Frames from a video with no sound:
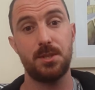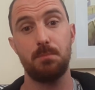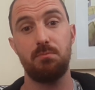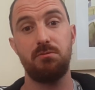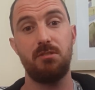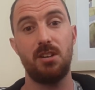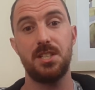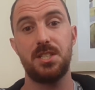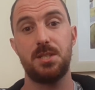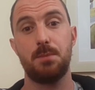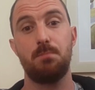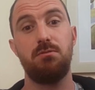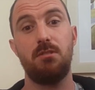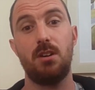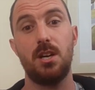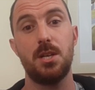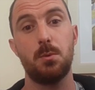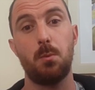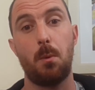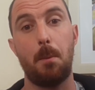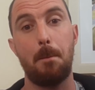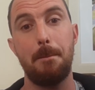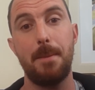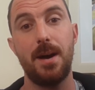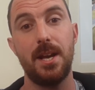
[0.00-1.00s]
surprise,
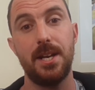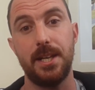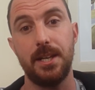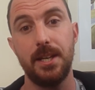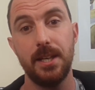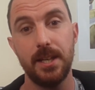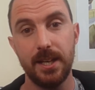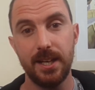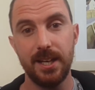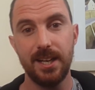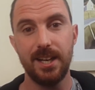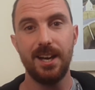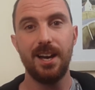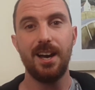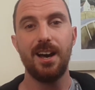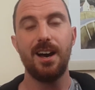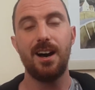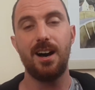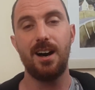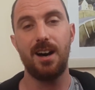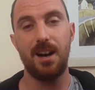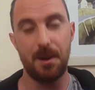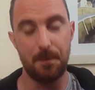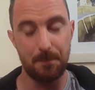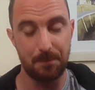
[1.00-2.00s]
surprise, want money.
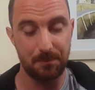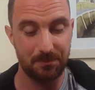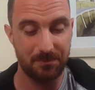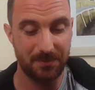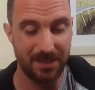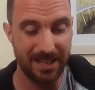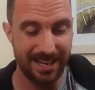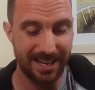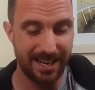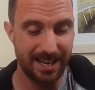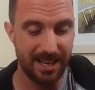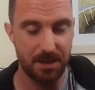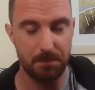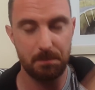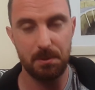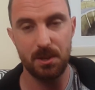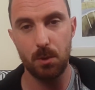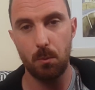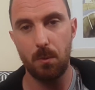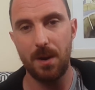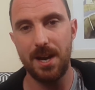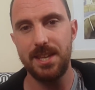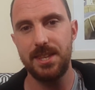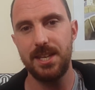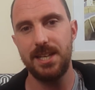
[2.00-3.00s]

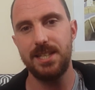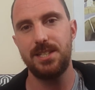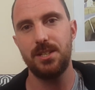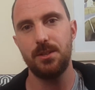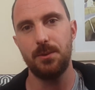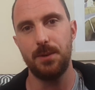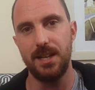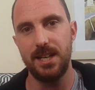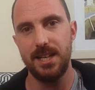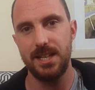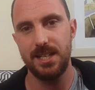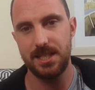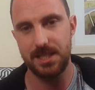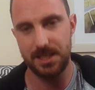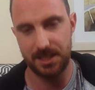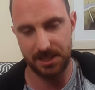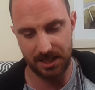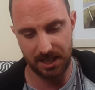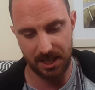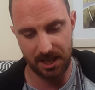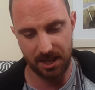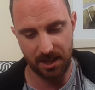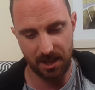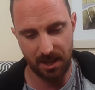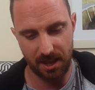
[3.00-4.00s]
But the way they do it
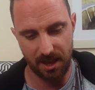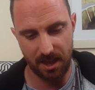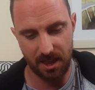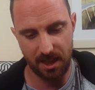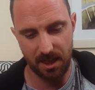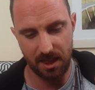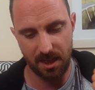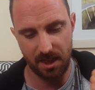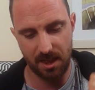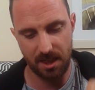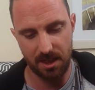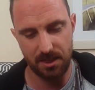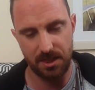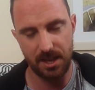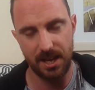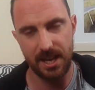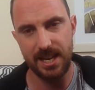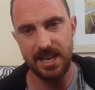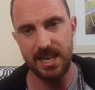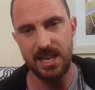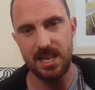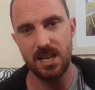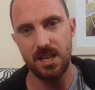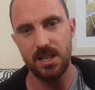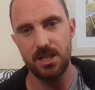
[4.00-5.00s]
is
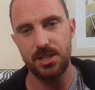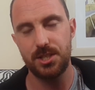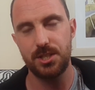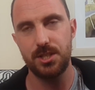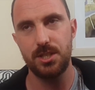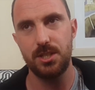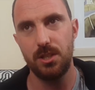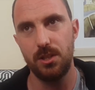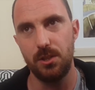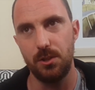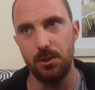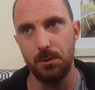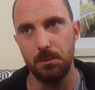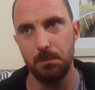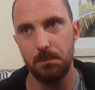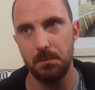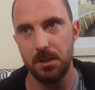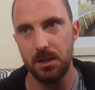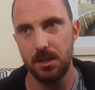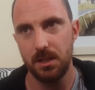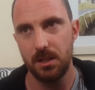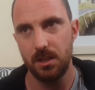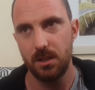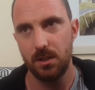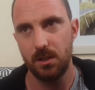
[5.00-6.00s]
they
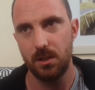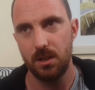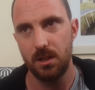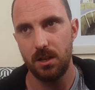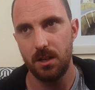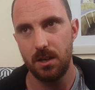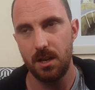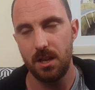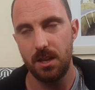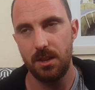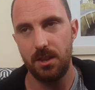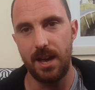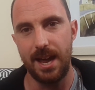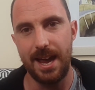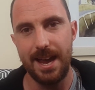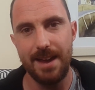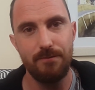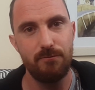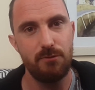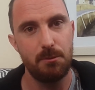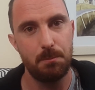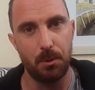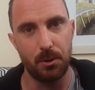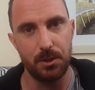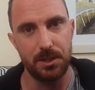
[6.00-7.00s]
assume that
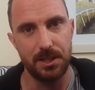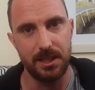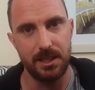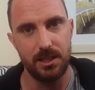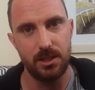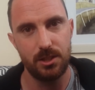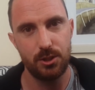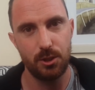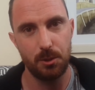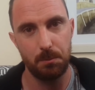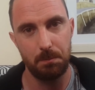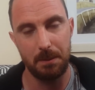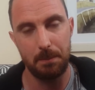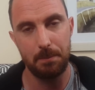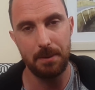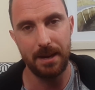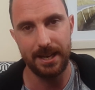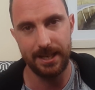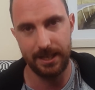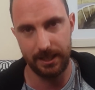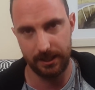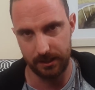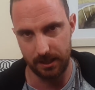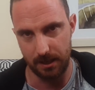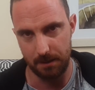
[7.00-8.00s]
everybody should be
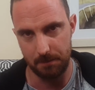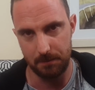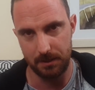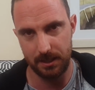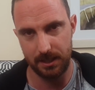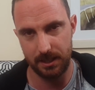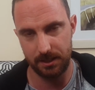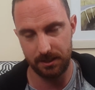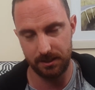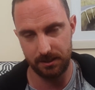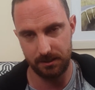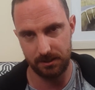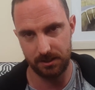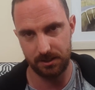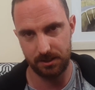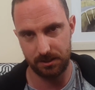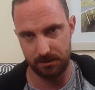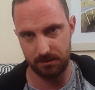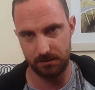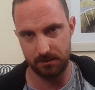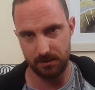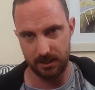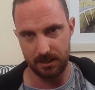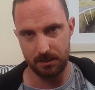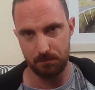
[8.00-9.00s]
paying them
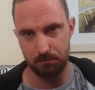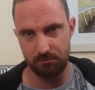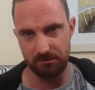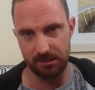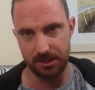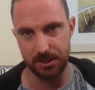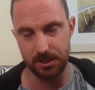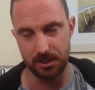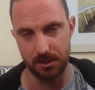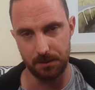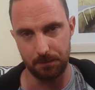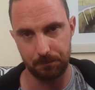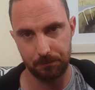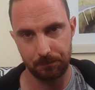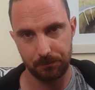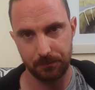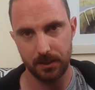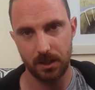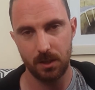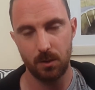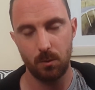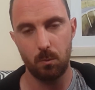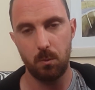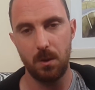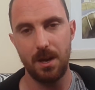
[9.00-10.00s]
in Britain.
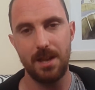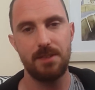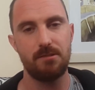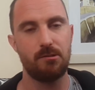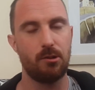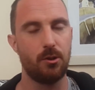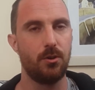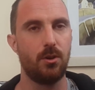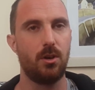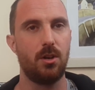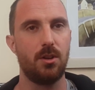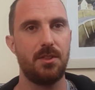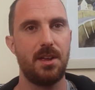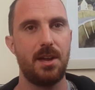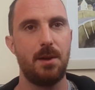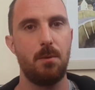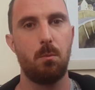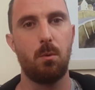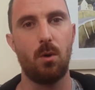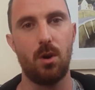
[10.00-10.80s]
Whether or not